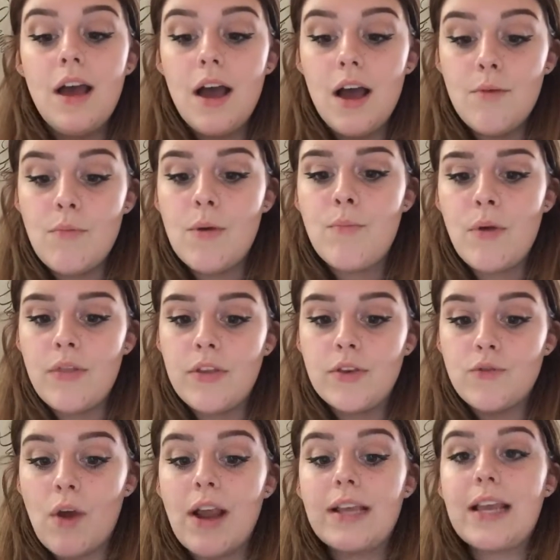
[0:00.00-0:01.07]
my brother
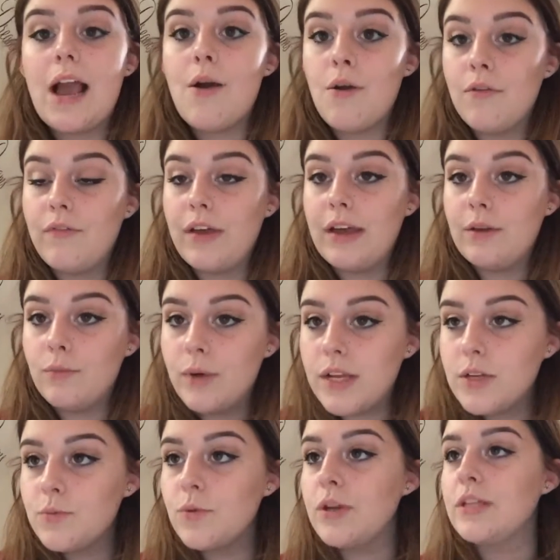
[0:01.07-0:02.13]
drank out of it,
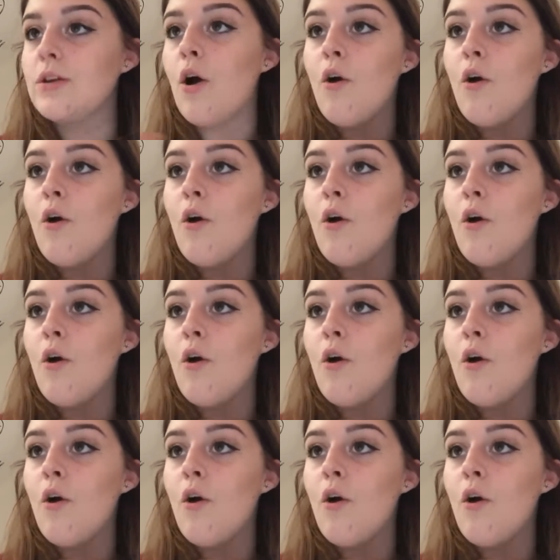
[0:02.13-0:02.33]
which was